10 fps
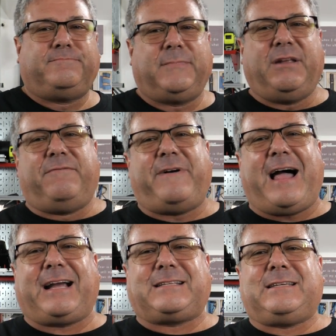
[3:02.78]
In
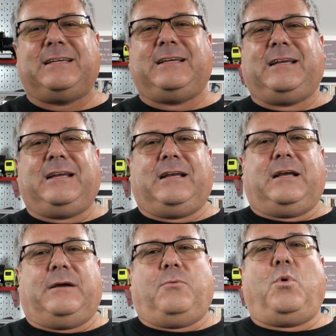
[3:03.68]
fact,
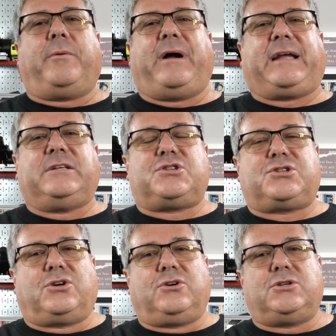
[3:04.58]
one of my
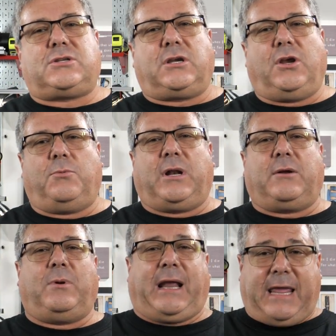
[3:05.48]
concerns, when
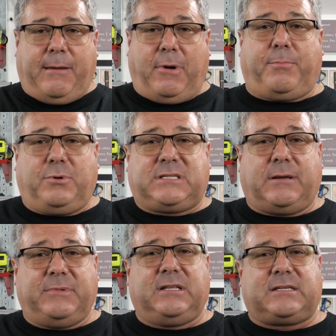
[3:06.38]
I came up with
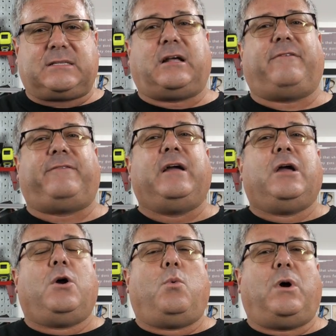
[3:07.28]
some of this stuff,
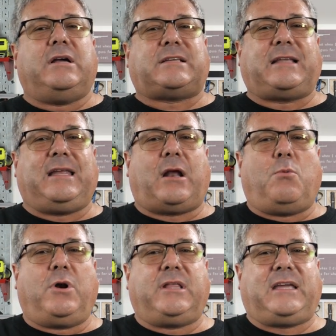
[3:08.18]
was I
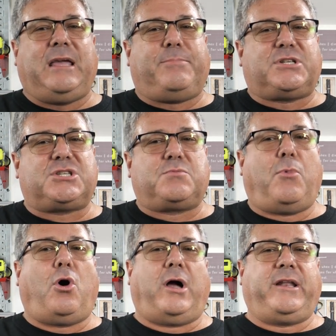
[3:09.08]
wanted to keep it
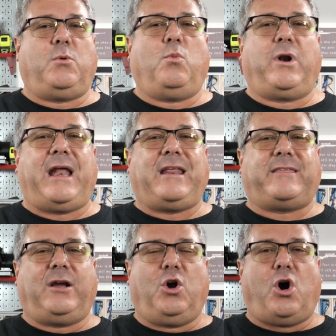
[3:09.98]
small. I didn't want
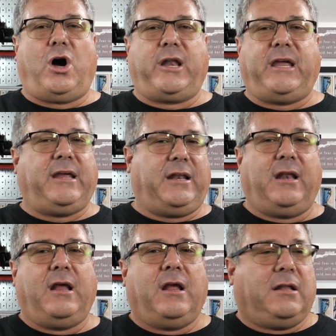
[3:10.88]
anything gaudy.
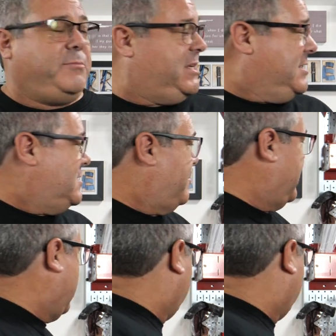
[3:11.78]
And let me see something. I